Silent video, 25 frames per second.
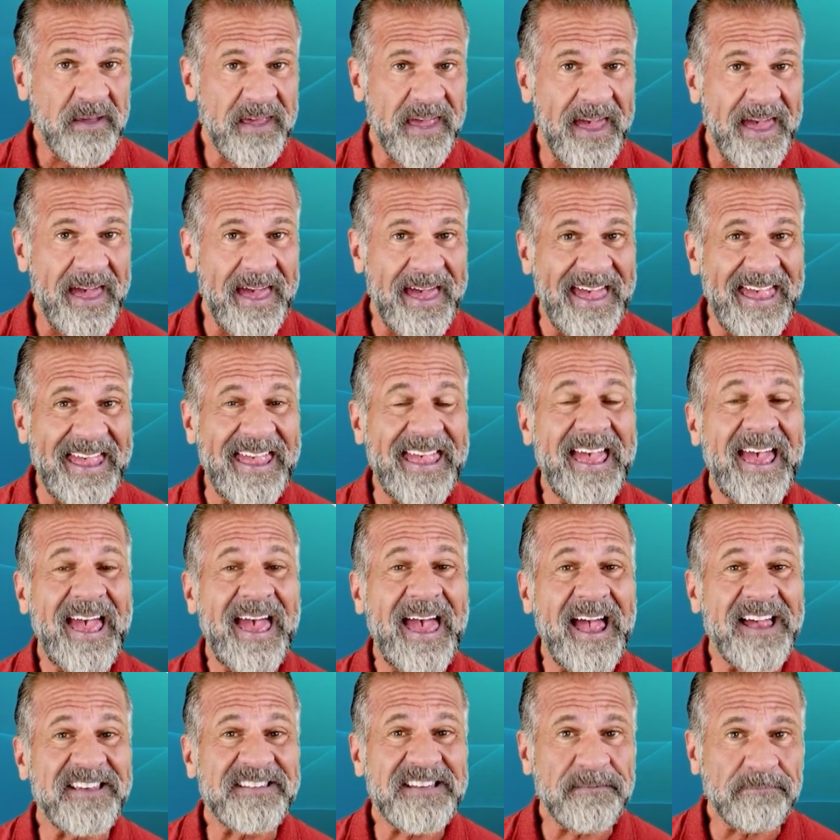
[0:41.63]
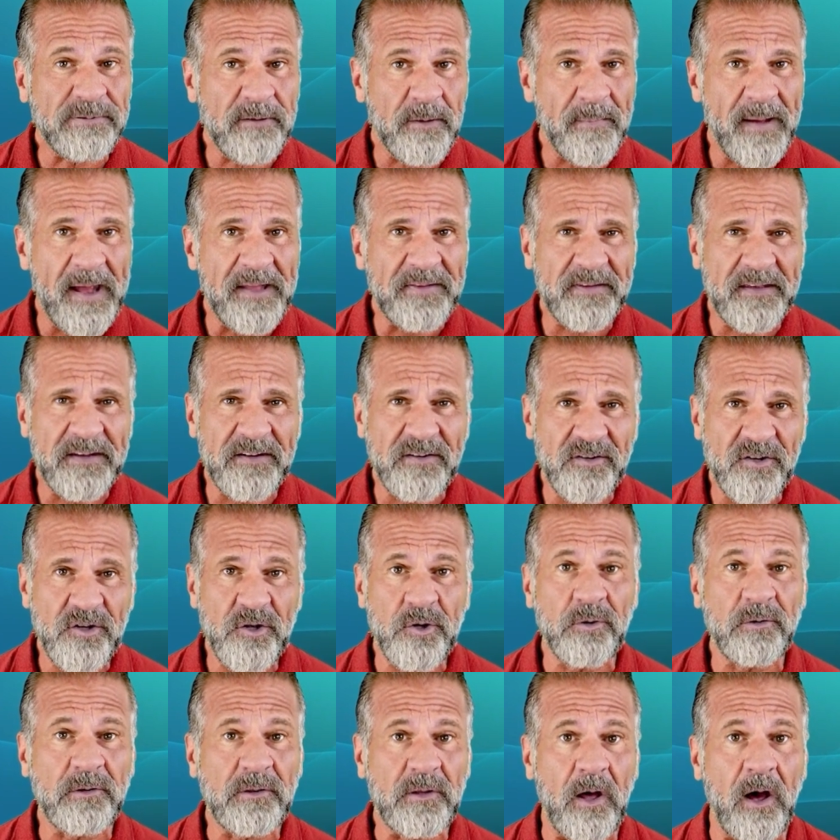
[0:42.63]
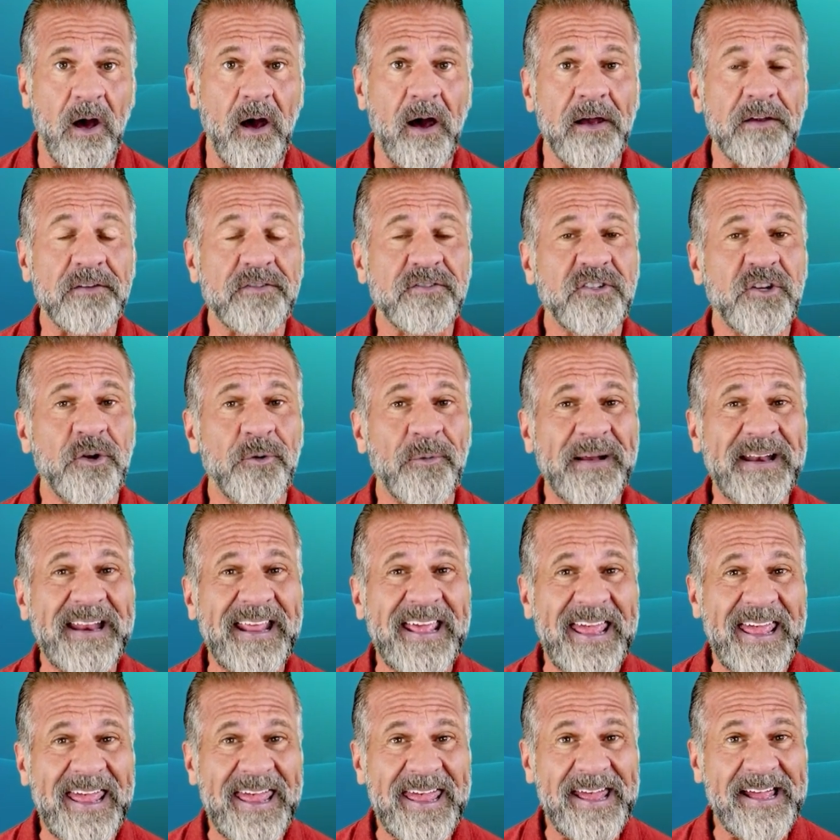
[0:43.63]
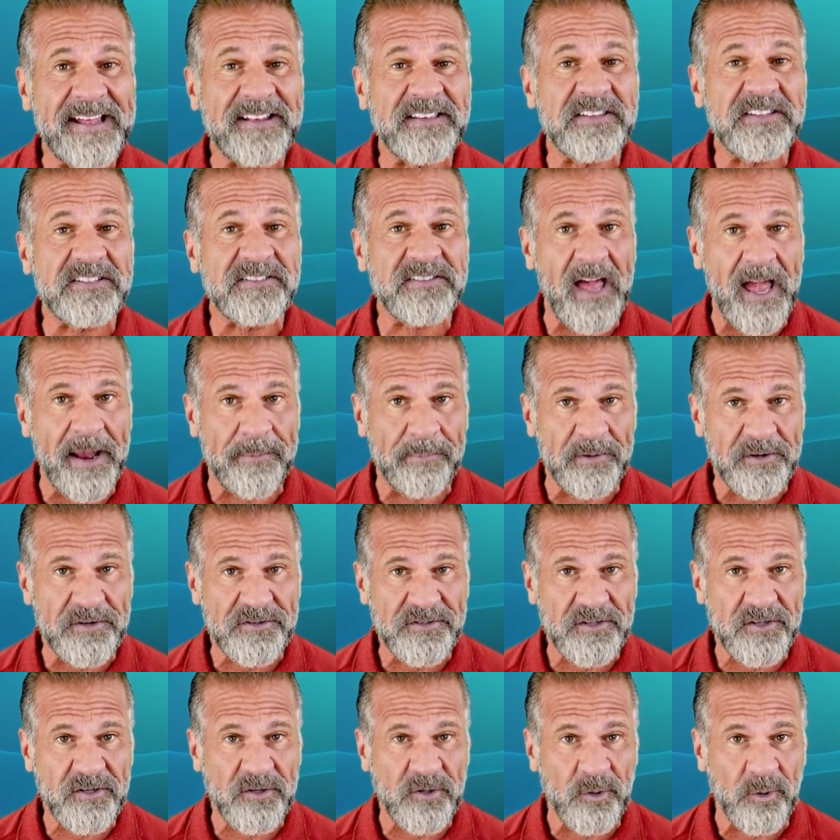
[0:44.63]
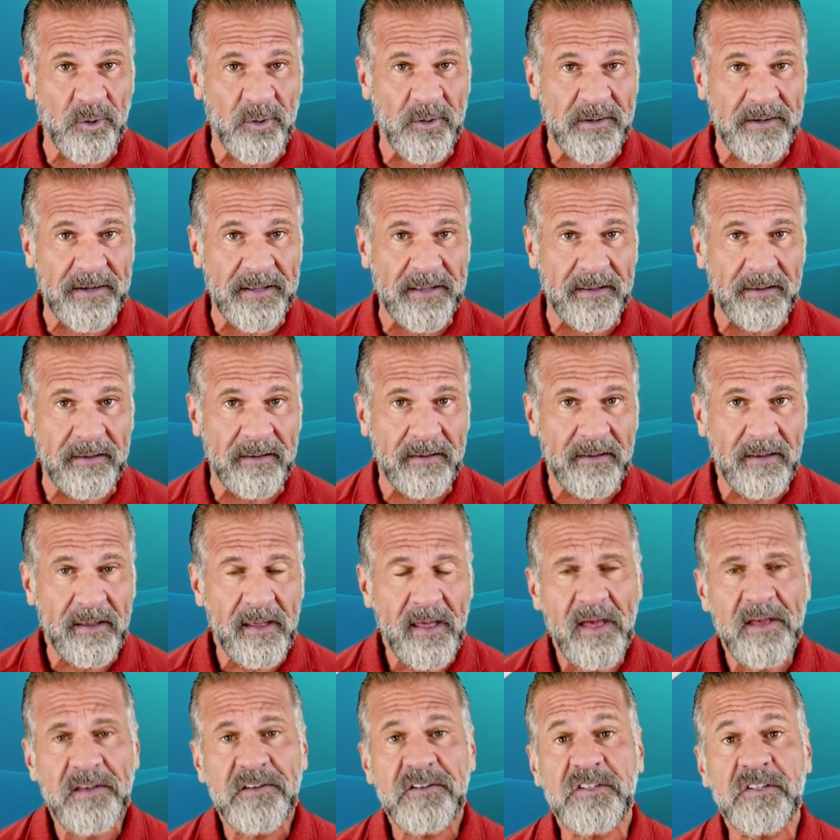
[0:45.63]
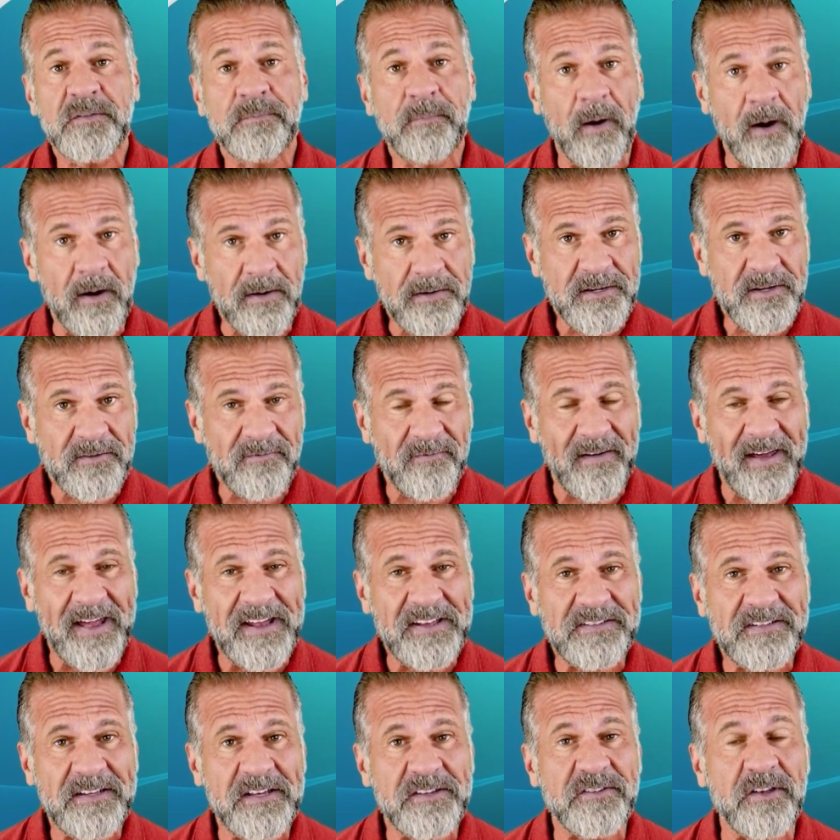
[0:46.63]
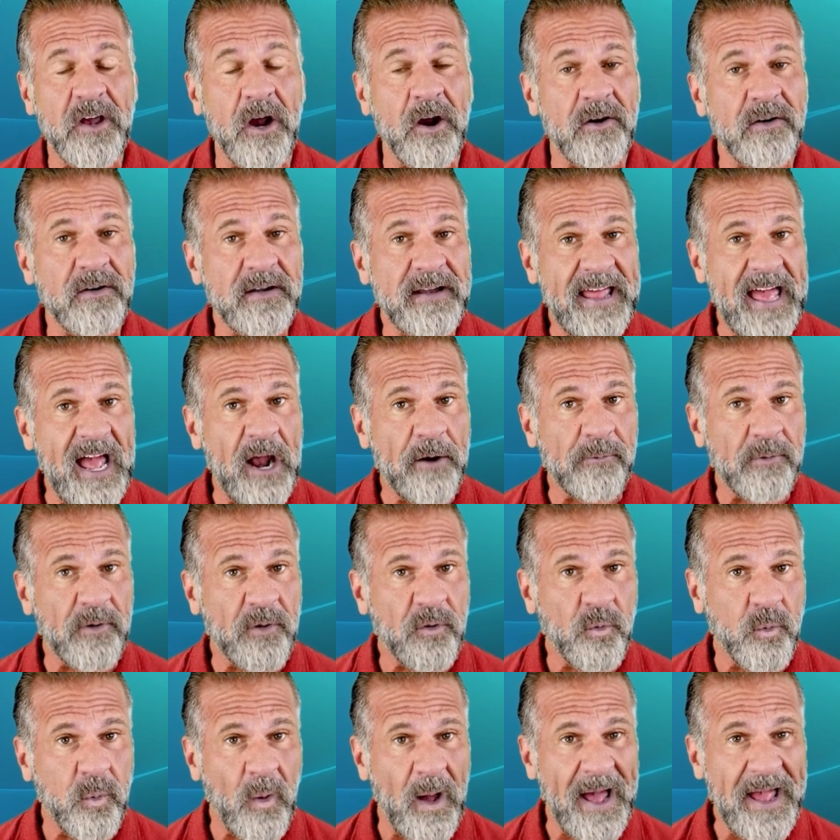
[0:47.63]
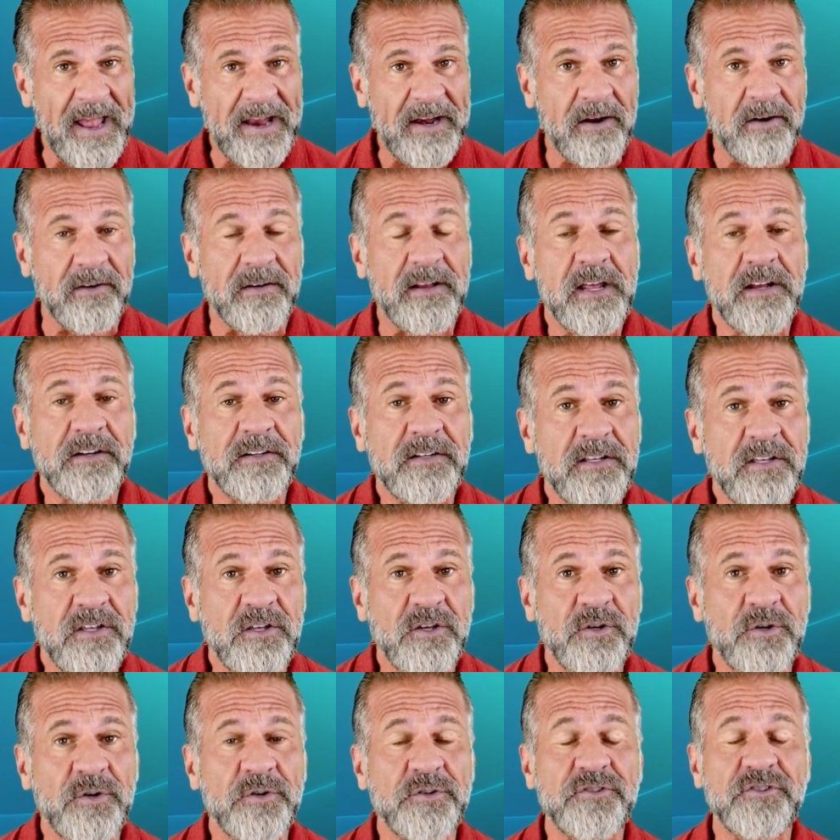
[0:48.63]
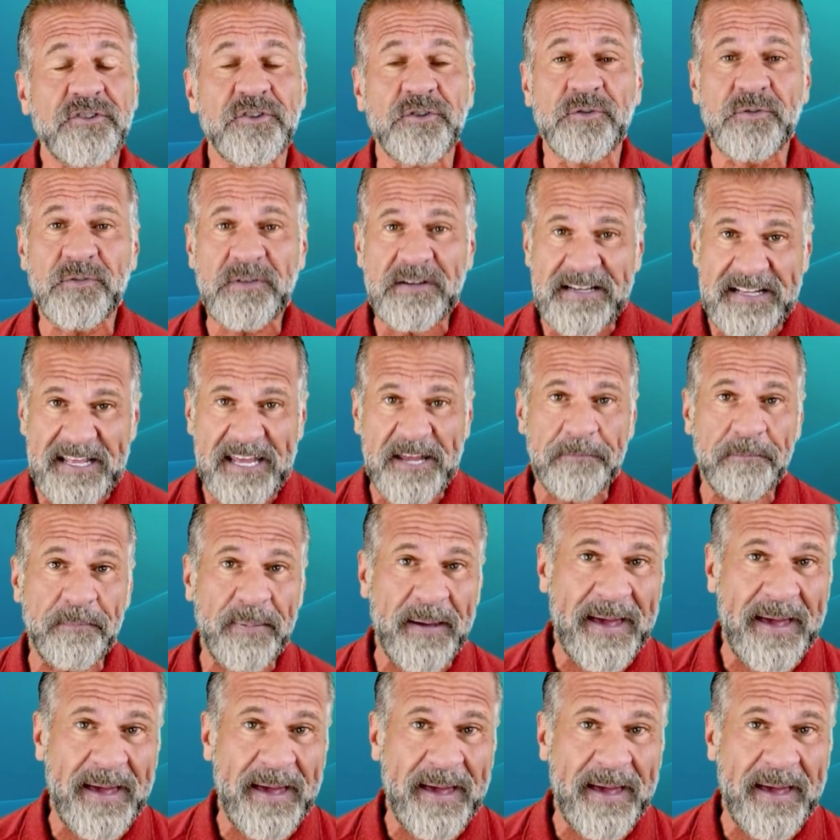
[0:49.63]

K has implemented new laws to enhance cybersecurity. Smart devices are now required to use unique